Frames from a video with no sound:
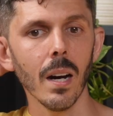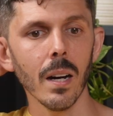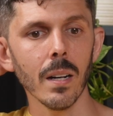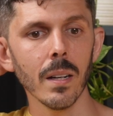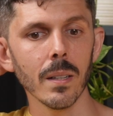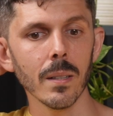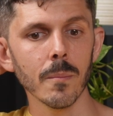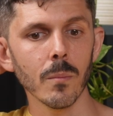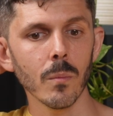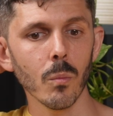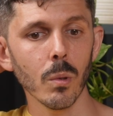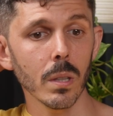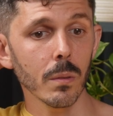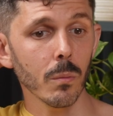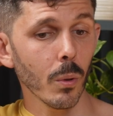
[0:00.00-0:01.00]

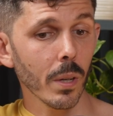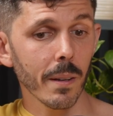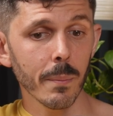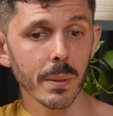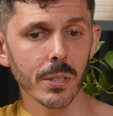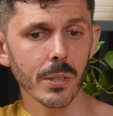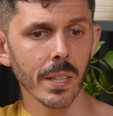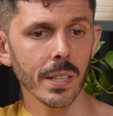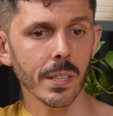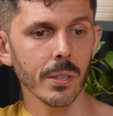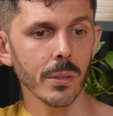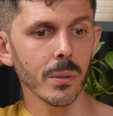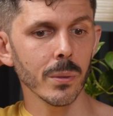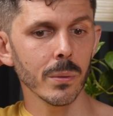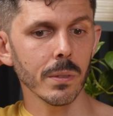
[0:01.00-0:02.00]
Well, what I've been trying to
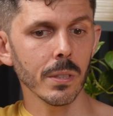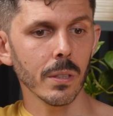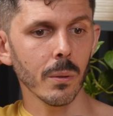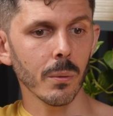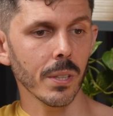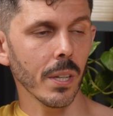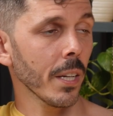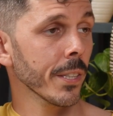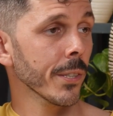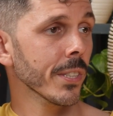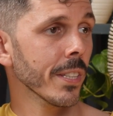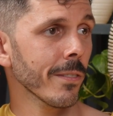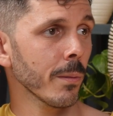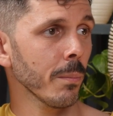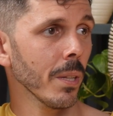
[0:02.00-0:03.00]
do, with the Audio
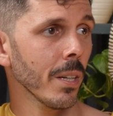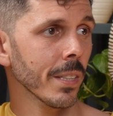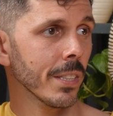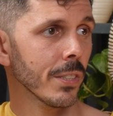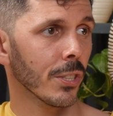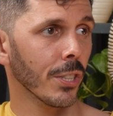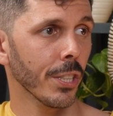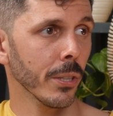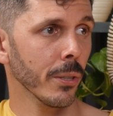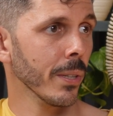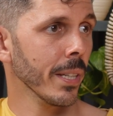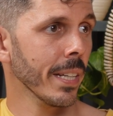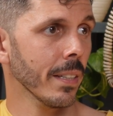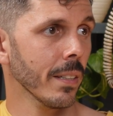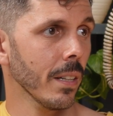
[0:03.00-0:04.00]
Cipher blog is
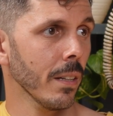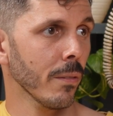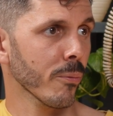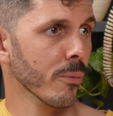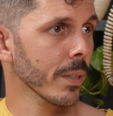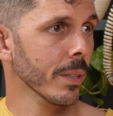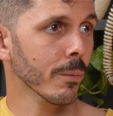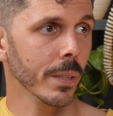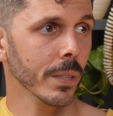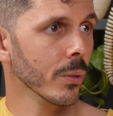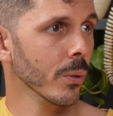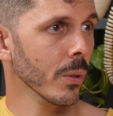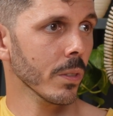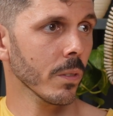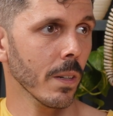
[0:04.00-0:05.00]
curate a free
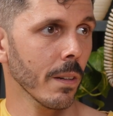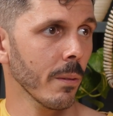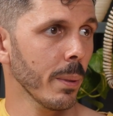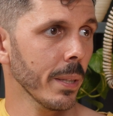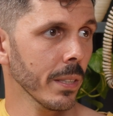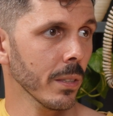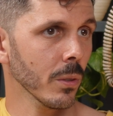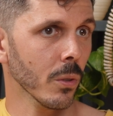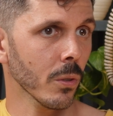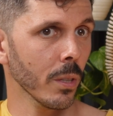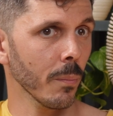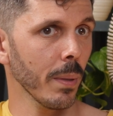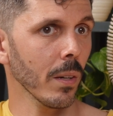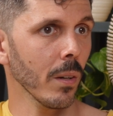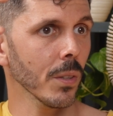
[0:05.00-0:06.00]
resource for everybody to learn
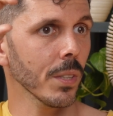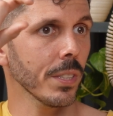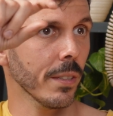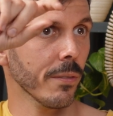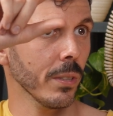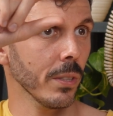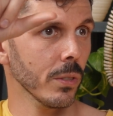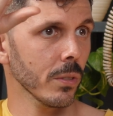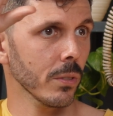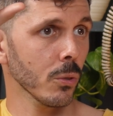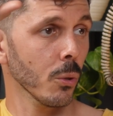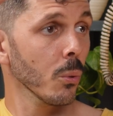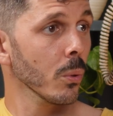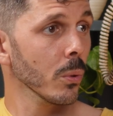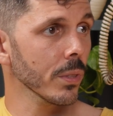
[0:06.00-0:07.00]
about all the different
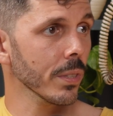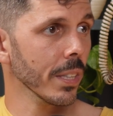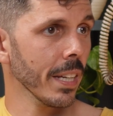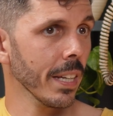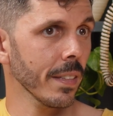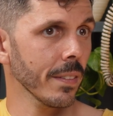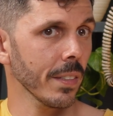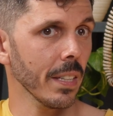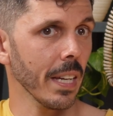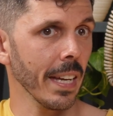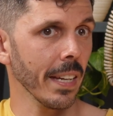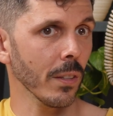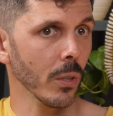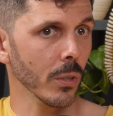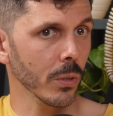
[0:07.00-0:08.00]
tools and
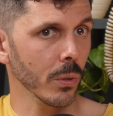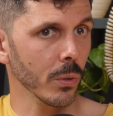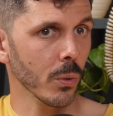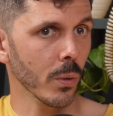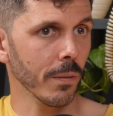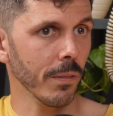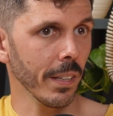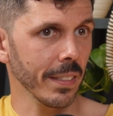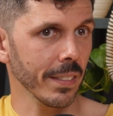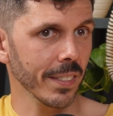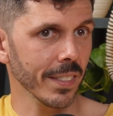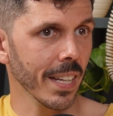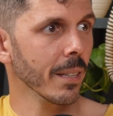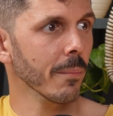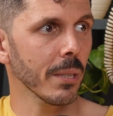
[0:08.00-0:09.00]
also sort of like
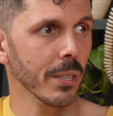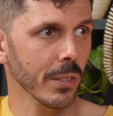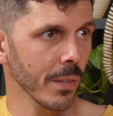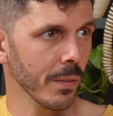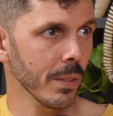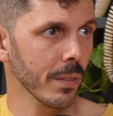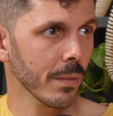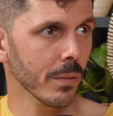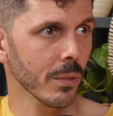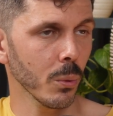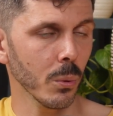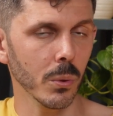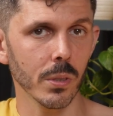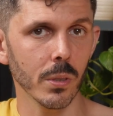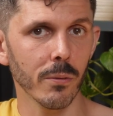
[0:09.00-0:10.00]
segments of the
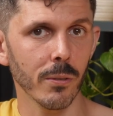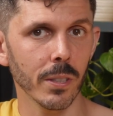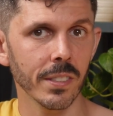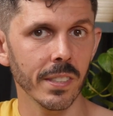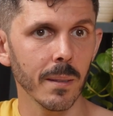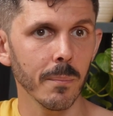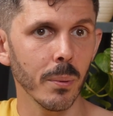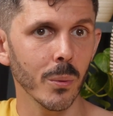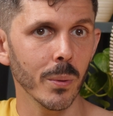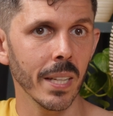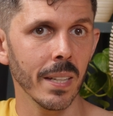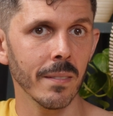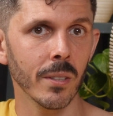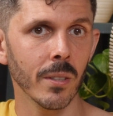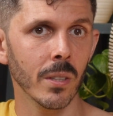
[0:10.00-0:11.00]
tools. So for example, we
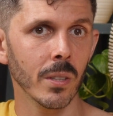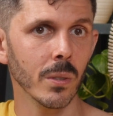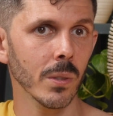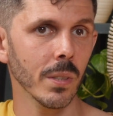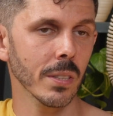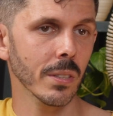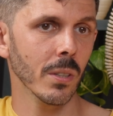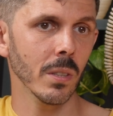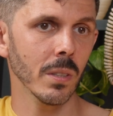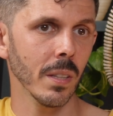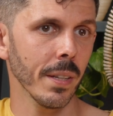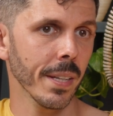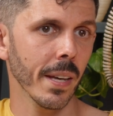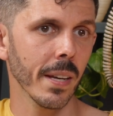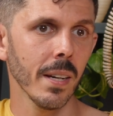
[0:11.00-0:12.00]
have an article that's called
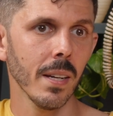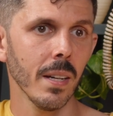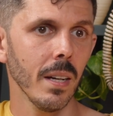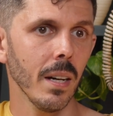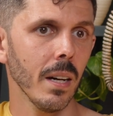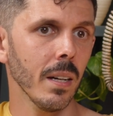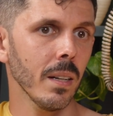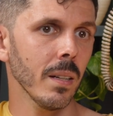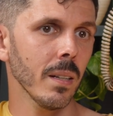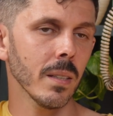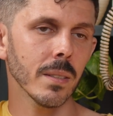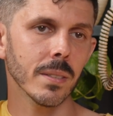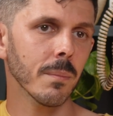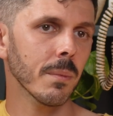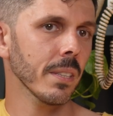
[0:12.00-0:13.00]
like
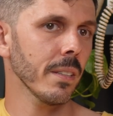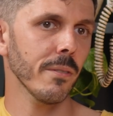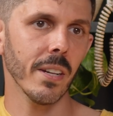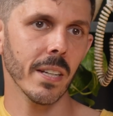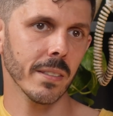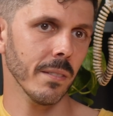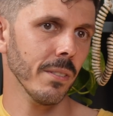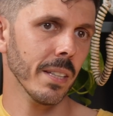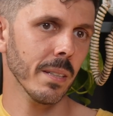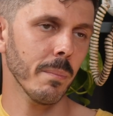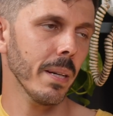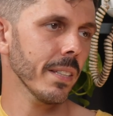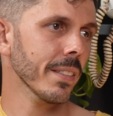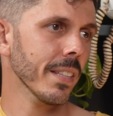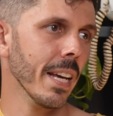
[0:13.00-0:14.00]
something to the effect of like
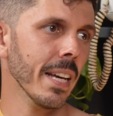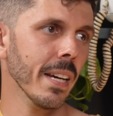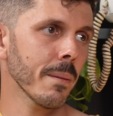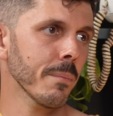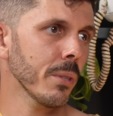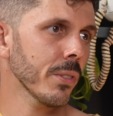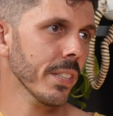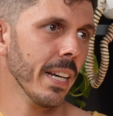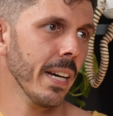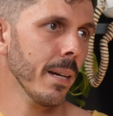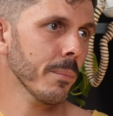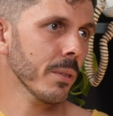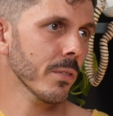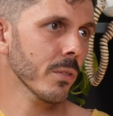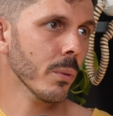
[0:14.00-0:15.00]
best AI music
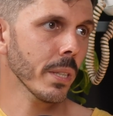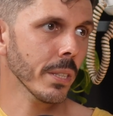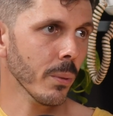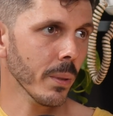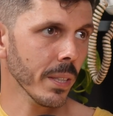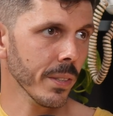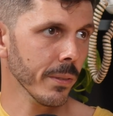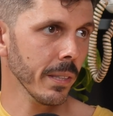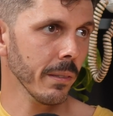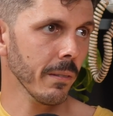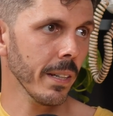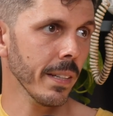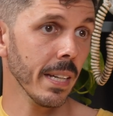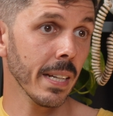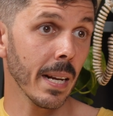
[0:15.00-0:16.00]
apps of 2023,
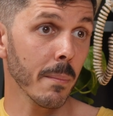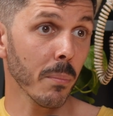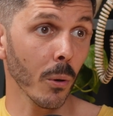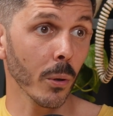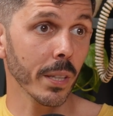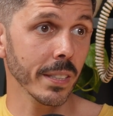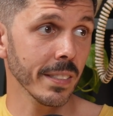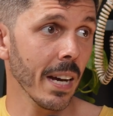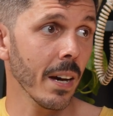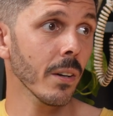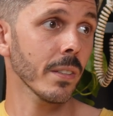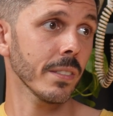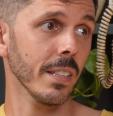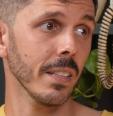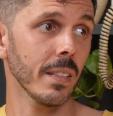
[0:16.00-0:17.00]
right? And I broke it
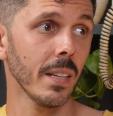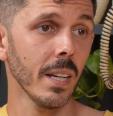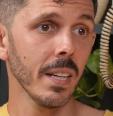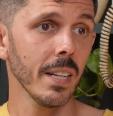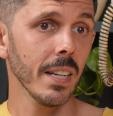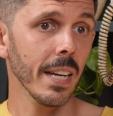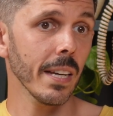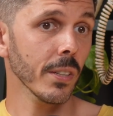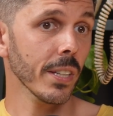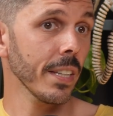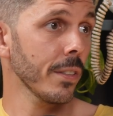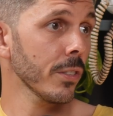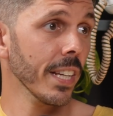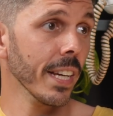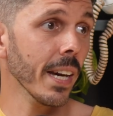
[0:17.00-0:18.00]
down to, hey, okay,
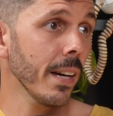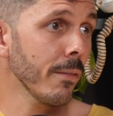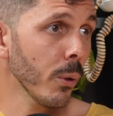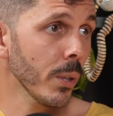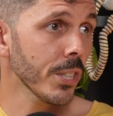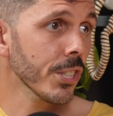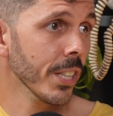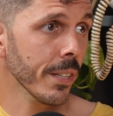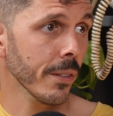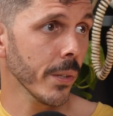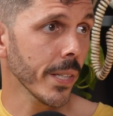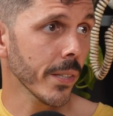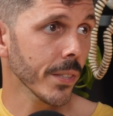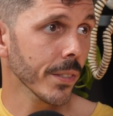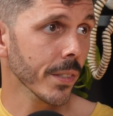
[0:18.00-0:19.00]
there's AI voice
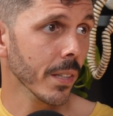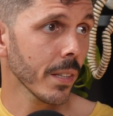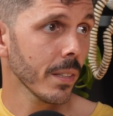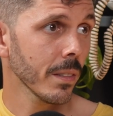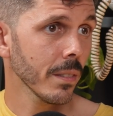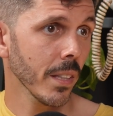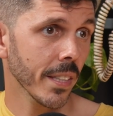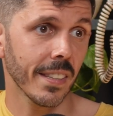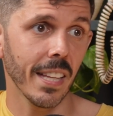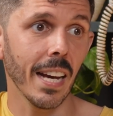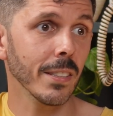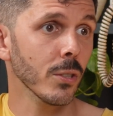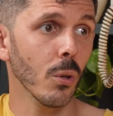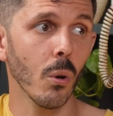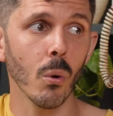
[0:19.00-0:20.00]
generators. Like
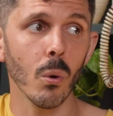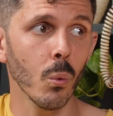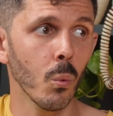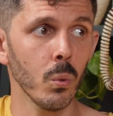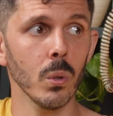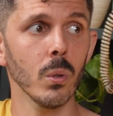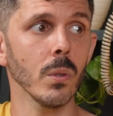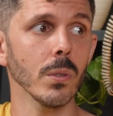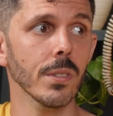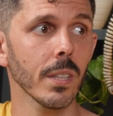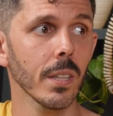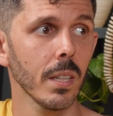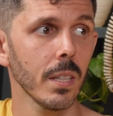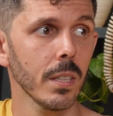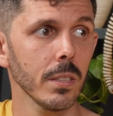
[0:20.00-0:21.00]
that's a whole world,
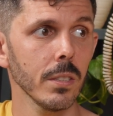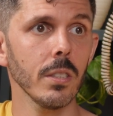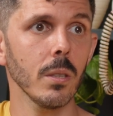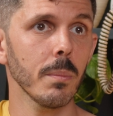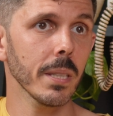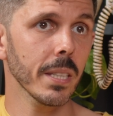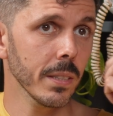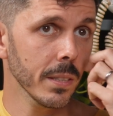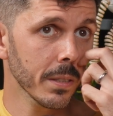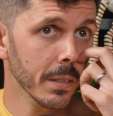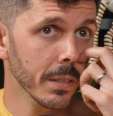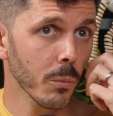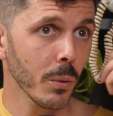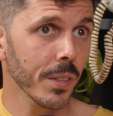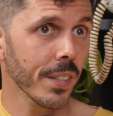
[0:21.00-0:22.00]
because
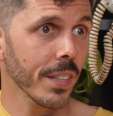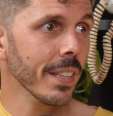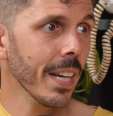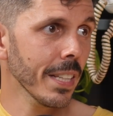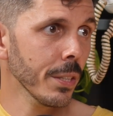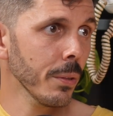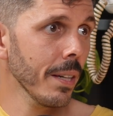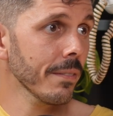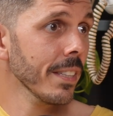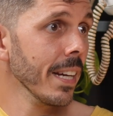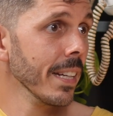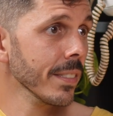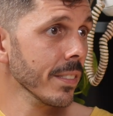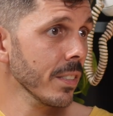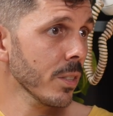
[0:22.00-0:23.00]
within that you have
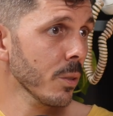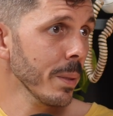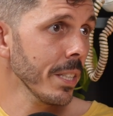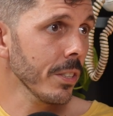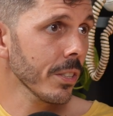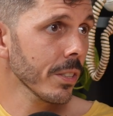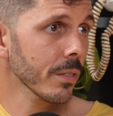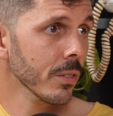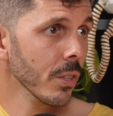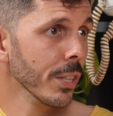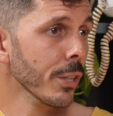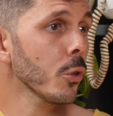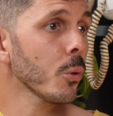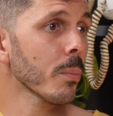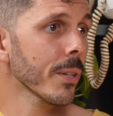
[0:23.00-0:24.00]
text to speech. So
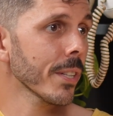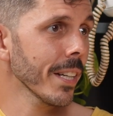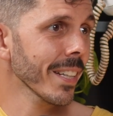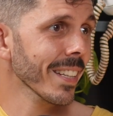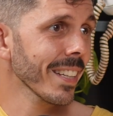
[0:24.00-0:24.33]
like UberDuck.